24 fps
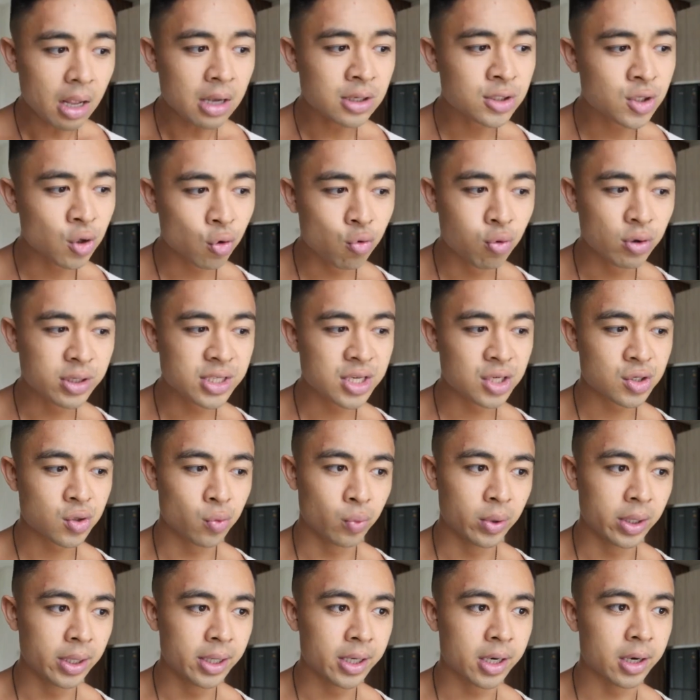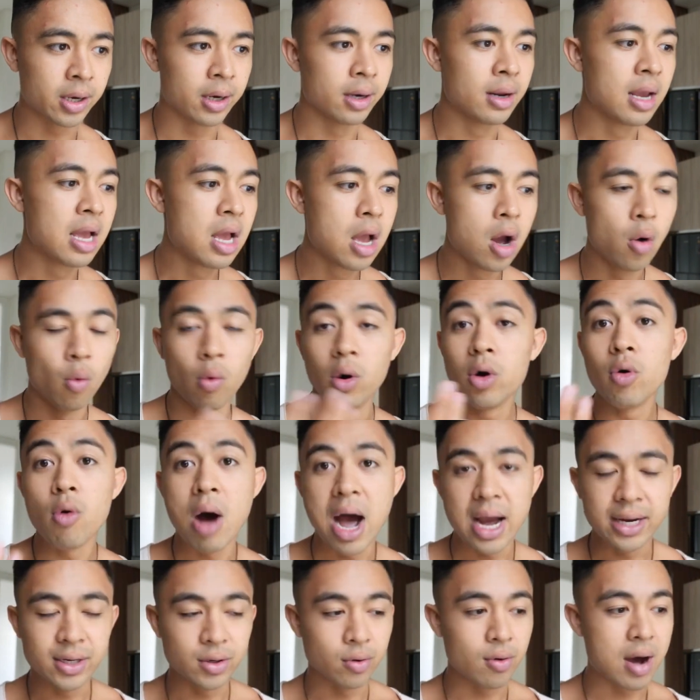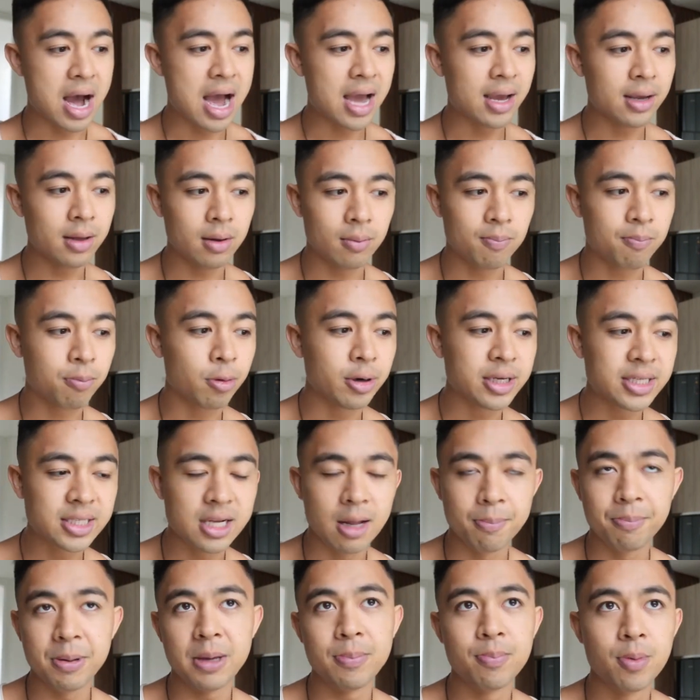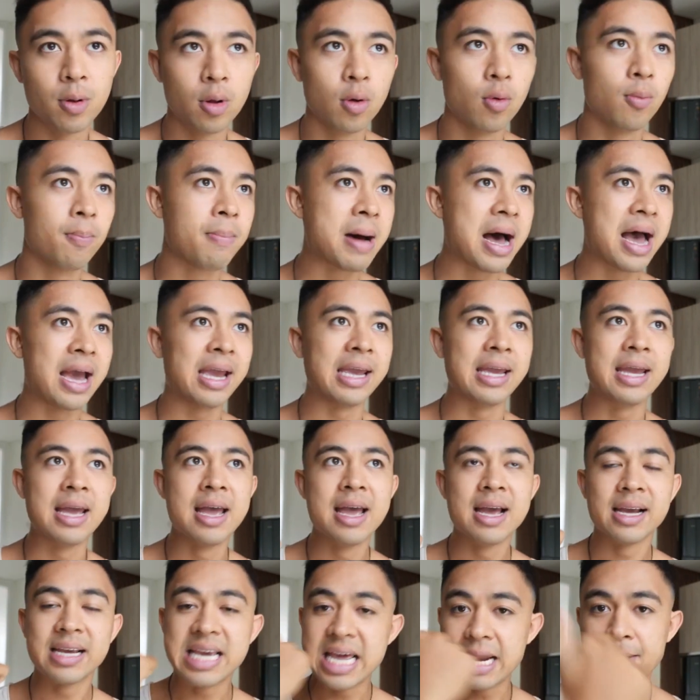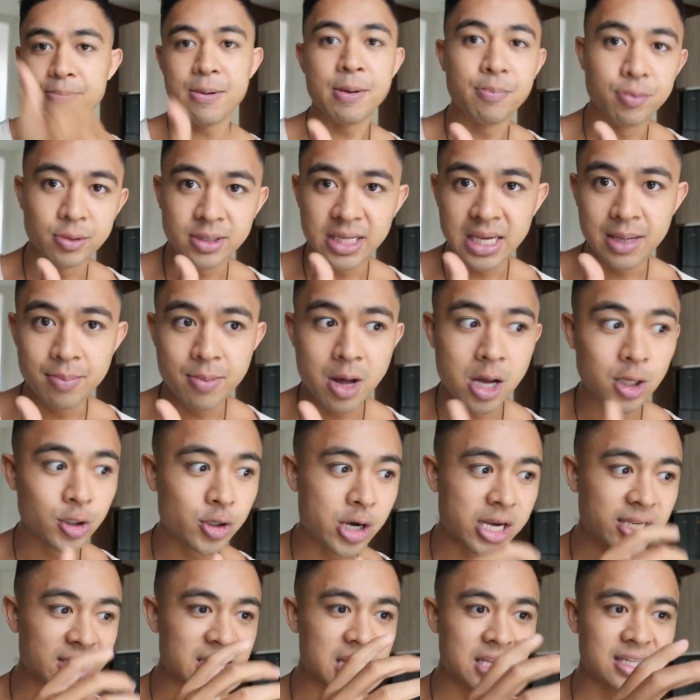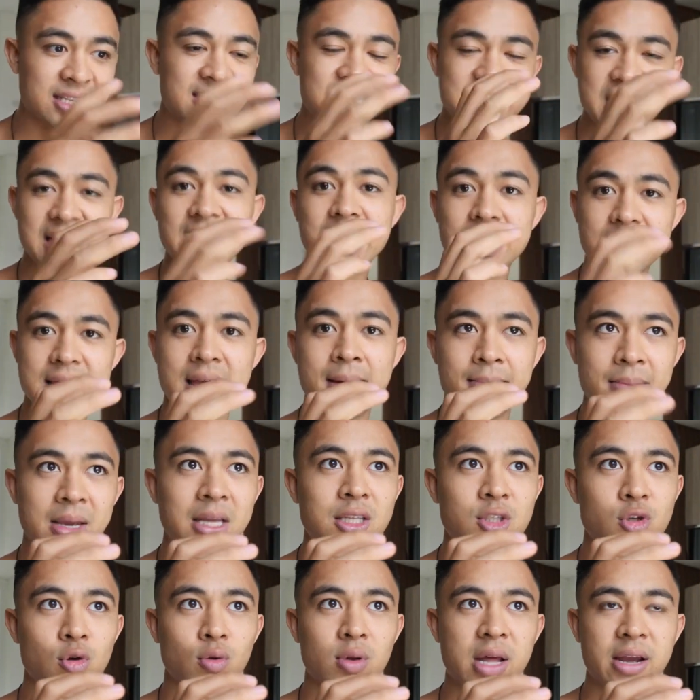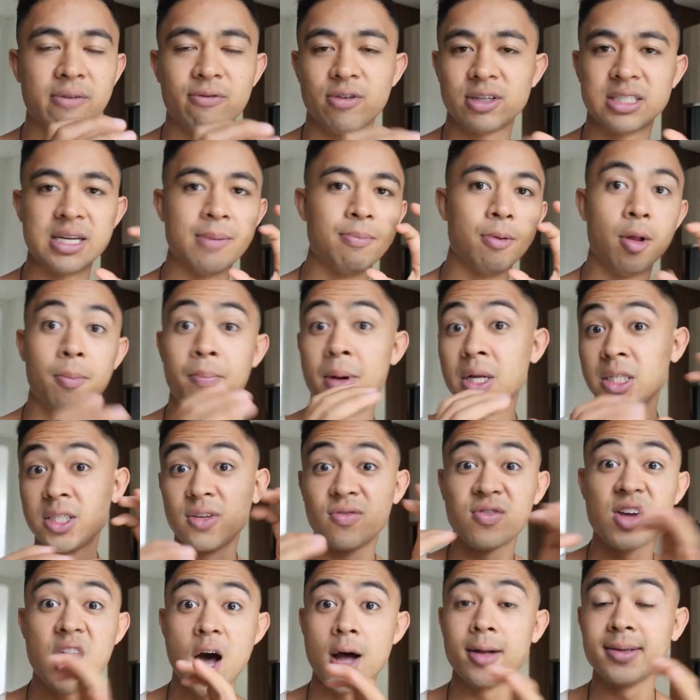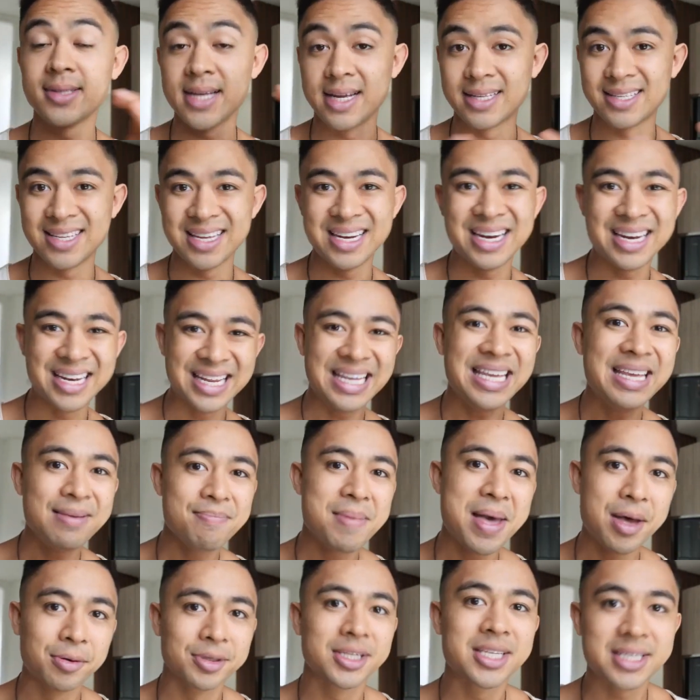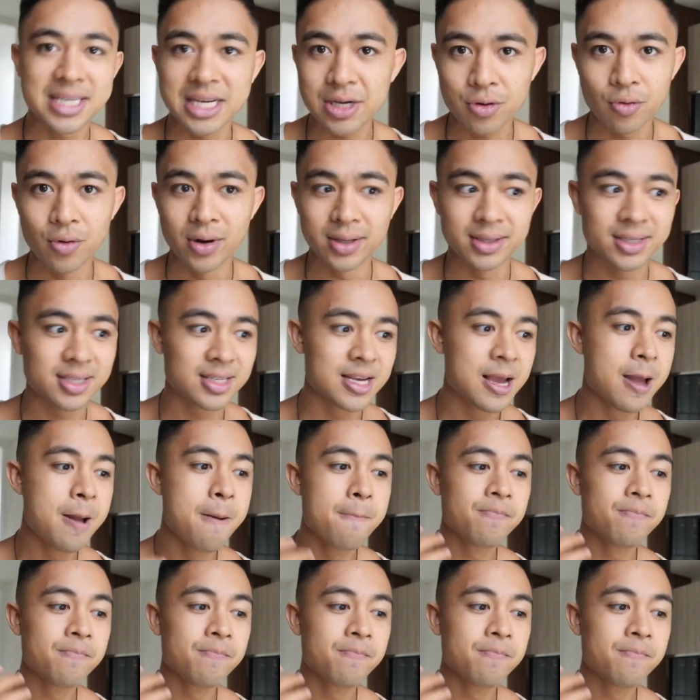So quizzes are really good. What do? I pre-sell people by getting people's email address and sending them into, like, for example, a bunch of content in an email sequence.